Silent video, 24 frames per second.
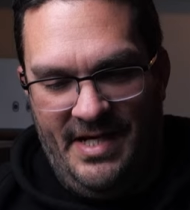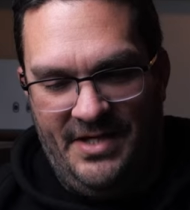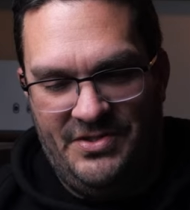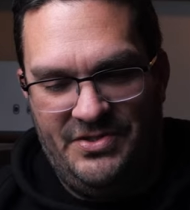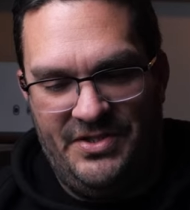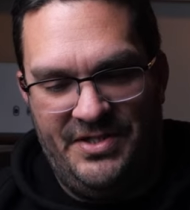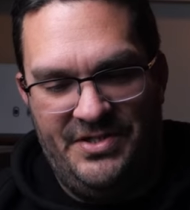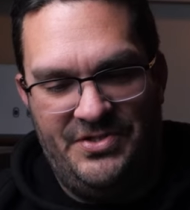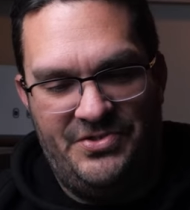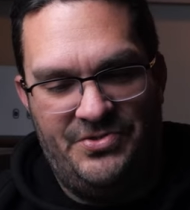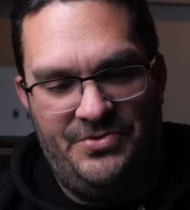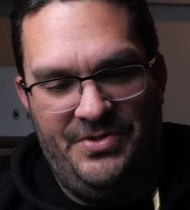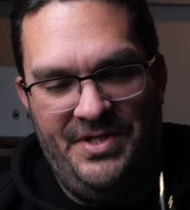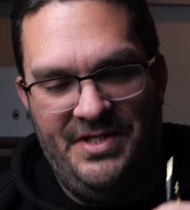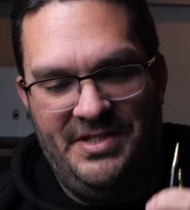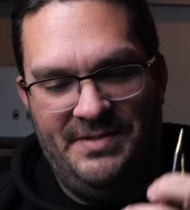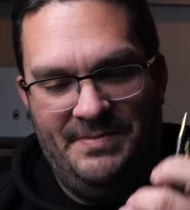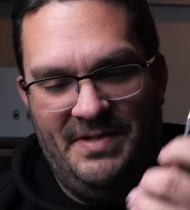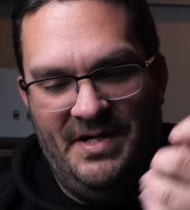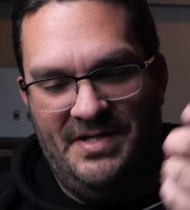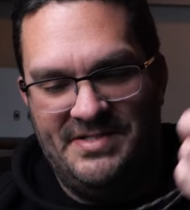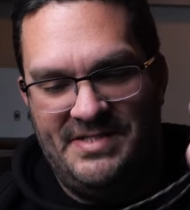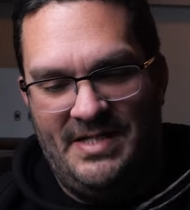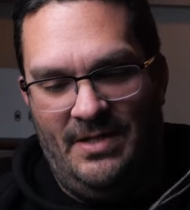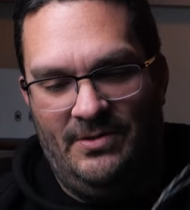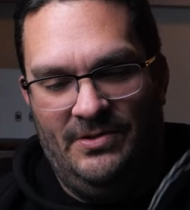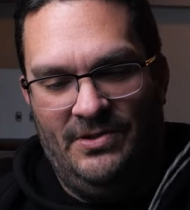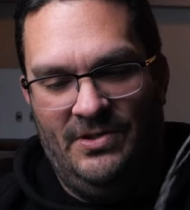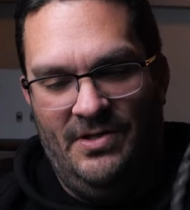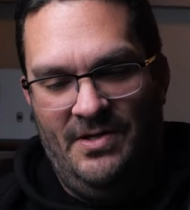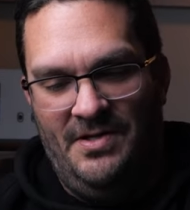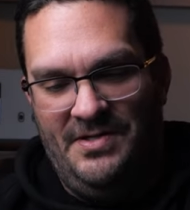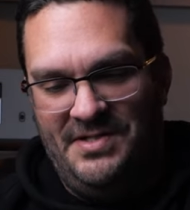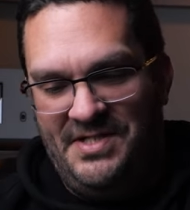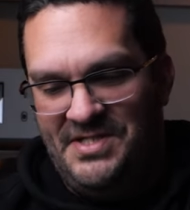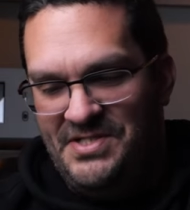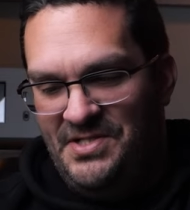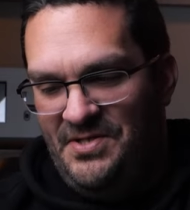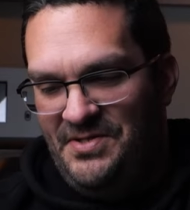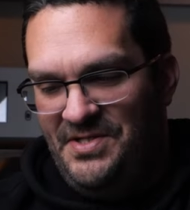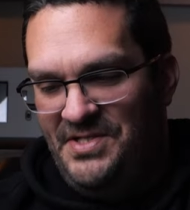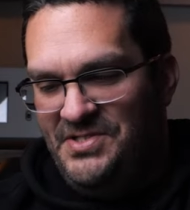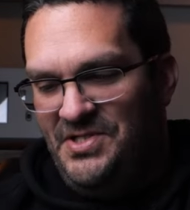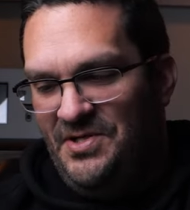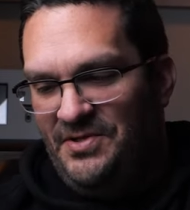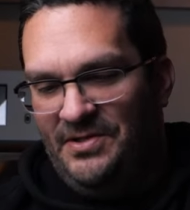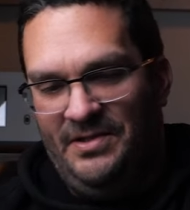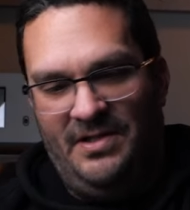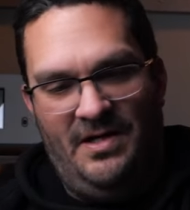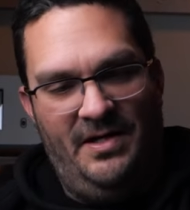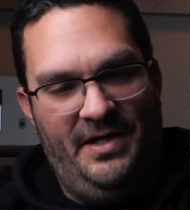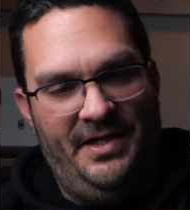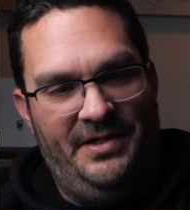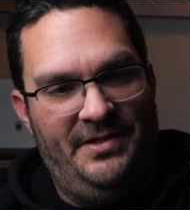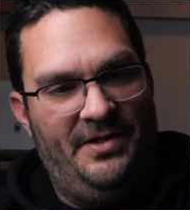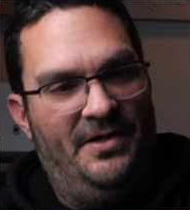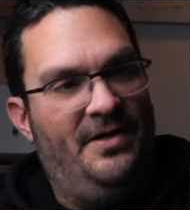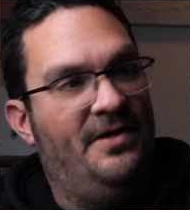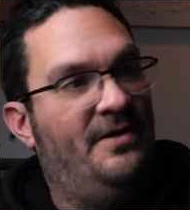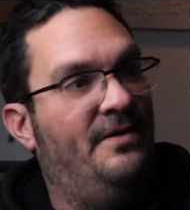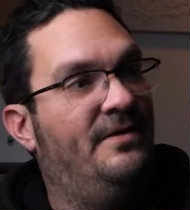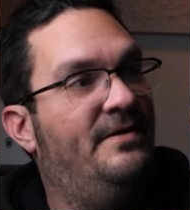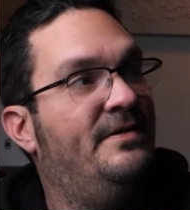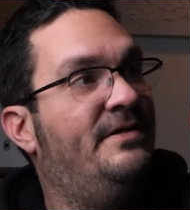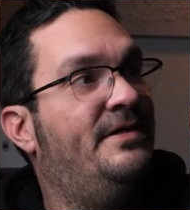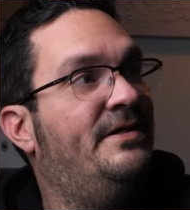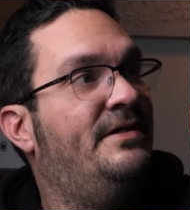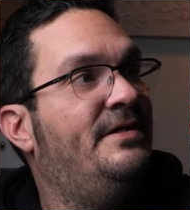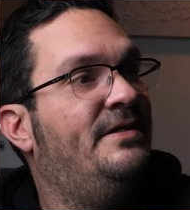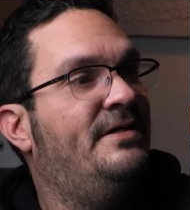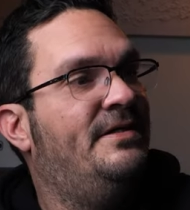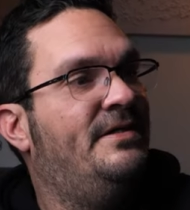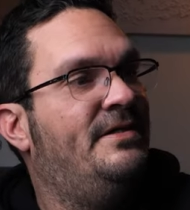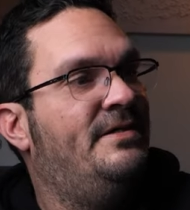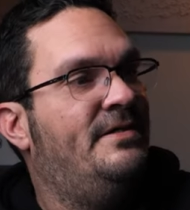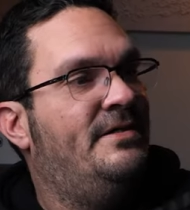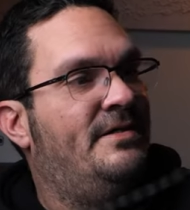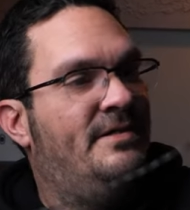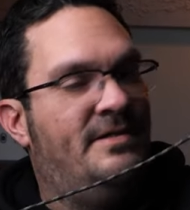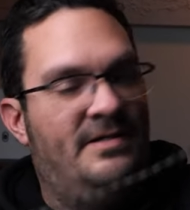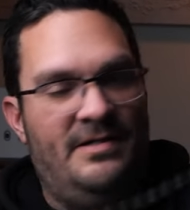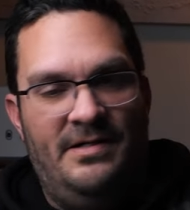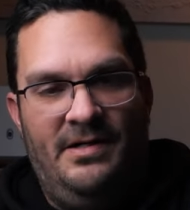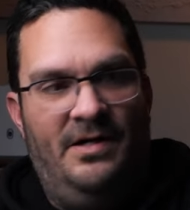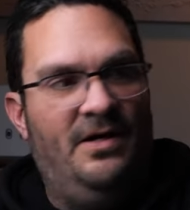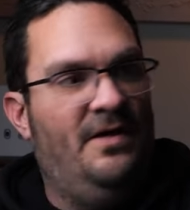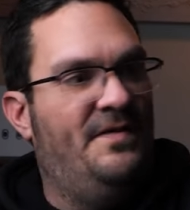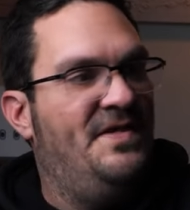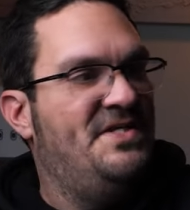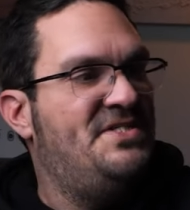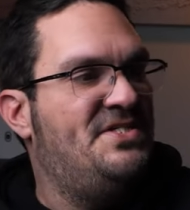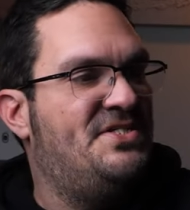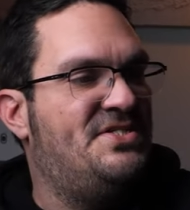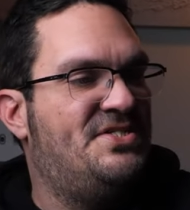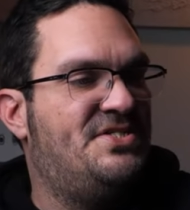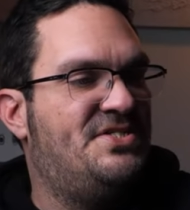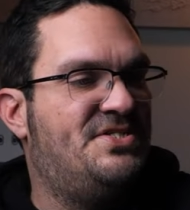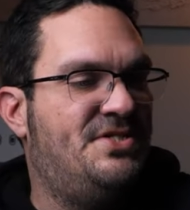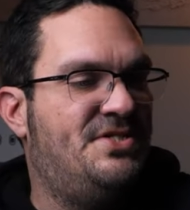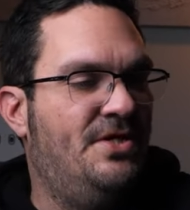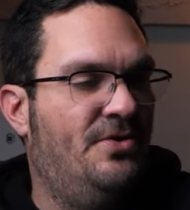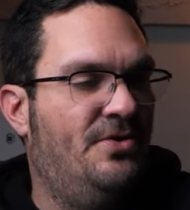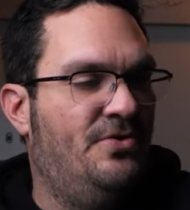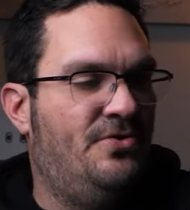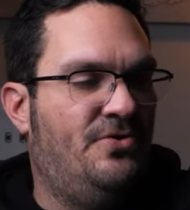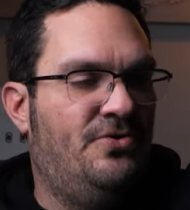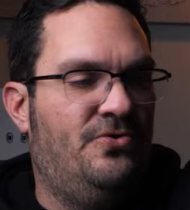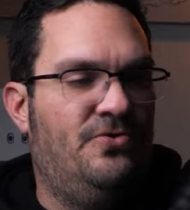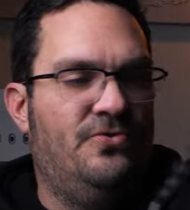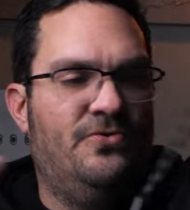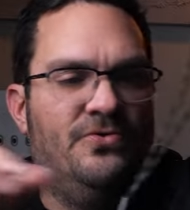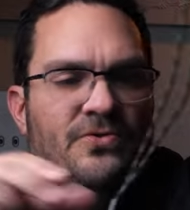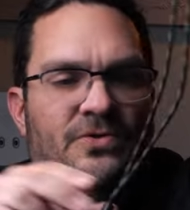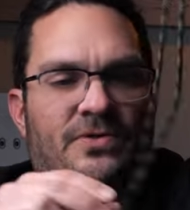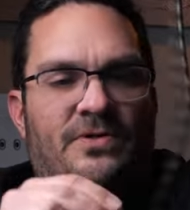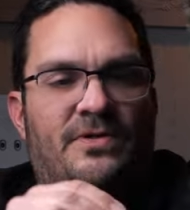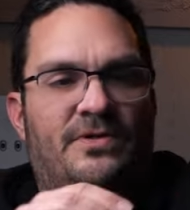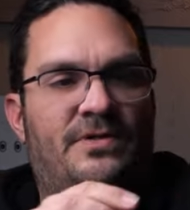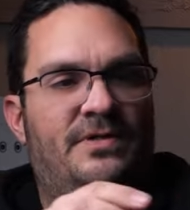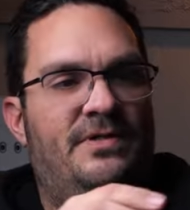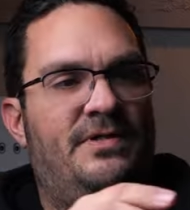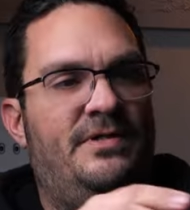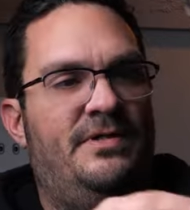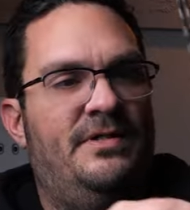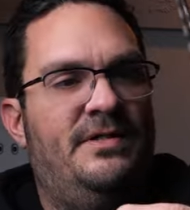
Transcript: actually intrigued about is how long these are. These aren't long at all. Oh, this is so cool.